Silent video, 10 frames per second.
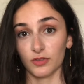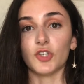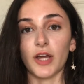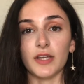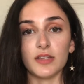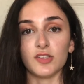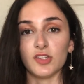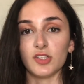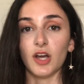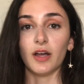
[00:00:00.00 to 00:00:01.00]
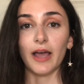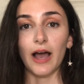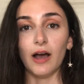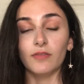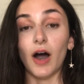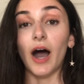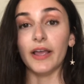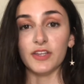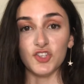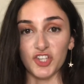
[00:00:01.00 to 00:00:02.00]
Chinese does not have
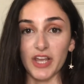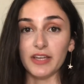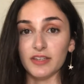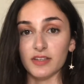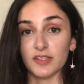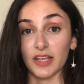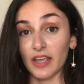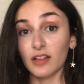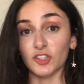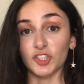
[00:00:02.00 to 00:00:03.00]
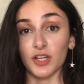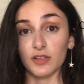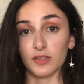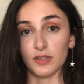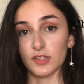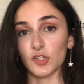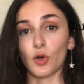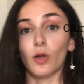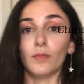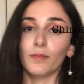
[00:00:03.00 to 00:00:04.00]
ing endings like English does. This is
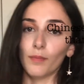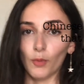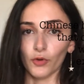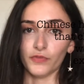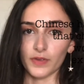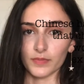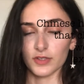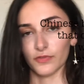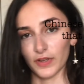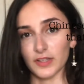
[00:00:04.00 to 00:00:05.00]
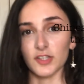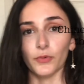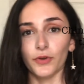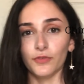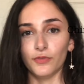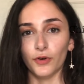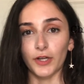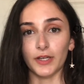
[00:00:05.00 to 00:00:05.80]
called morphemes, the fancy word for it.